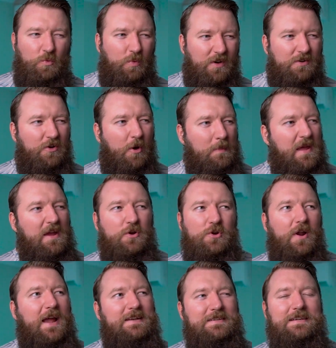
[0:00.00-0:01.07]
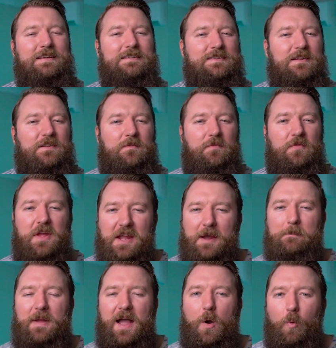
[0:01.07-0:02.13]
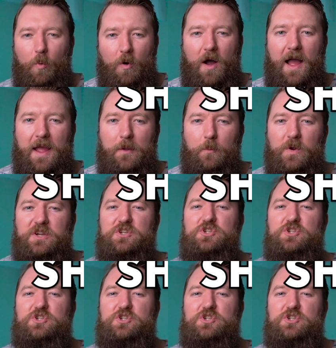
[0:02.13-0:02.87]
would it not be a good idea to think about why we